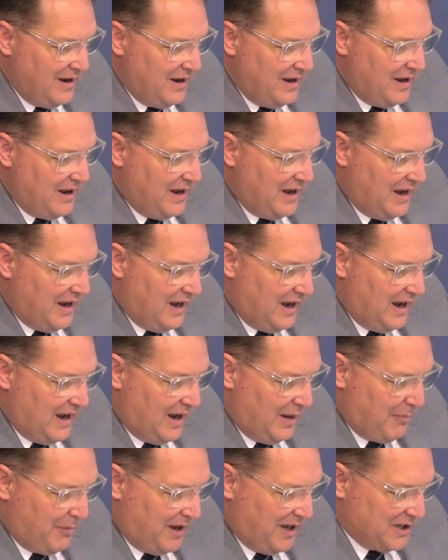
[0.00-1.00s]

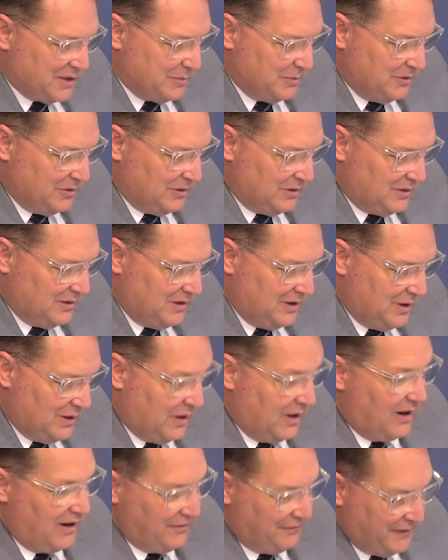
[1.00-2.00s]
a possible,
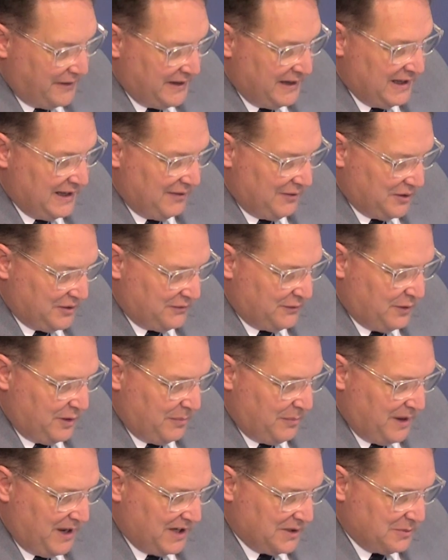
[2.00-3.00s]
or funding levels for a
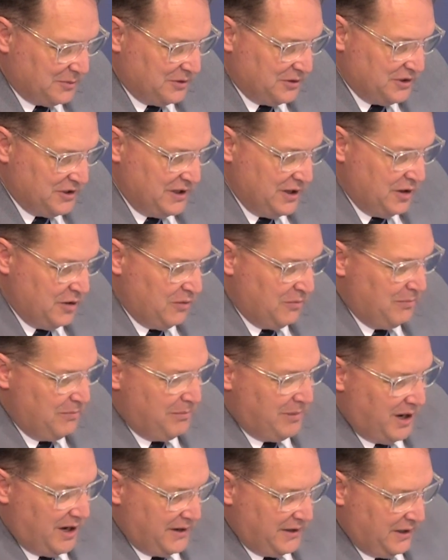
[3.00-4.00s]
possible GO
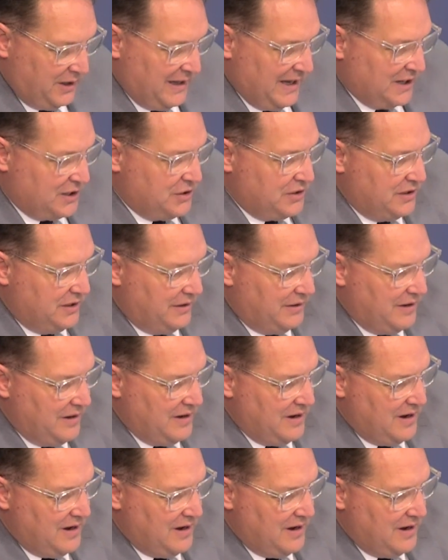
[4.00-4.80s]
bond election.